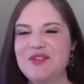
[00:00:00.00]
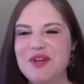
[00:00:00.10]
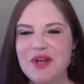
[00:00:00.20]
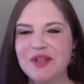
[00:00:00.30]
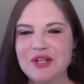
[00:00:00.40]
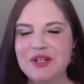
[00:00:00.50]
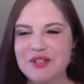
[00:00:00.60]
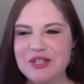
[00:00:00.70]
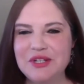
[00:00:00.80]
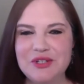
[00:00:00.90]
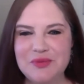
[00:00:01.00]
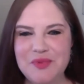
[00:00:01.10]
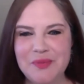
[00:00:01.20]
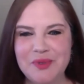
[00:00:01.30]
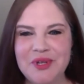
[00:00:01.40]
I know how long it
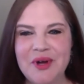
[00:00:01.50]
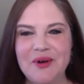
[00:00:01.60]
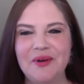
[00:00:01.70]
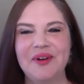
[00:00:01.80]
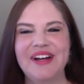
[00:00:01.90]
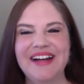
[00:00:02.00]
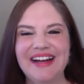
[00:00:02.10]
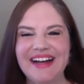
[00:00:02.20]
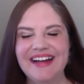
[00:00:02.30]
can